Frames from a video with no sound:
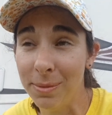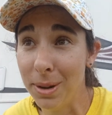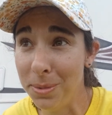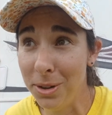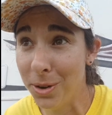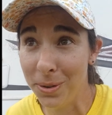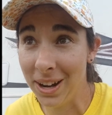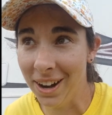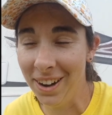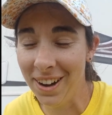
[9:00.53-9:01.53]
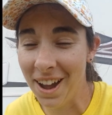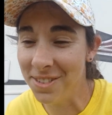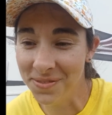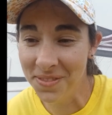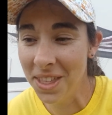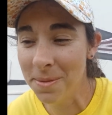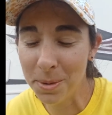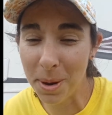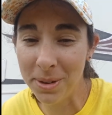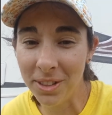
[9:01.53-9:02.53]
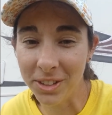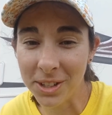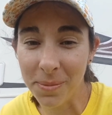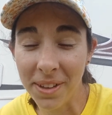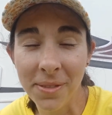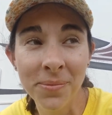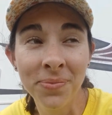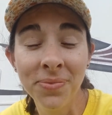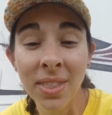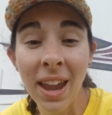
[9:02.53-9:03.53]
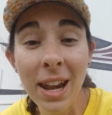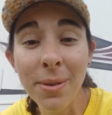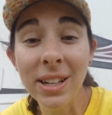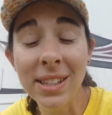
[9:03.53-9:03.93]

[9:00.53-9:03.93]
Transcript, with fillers: Maybe you don't care, um, but maybe you learned something. Anyways,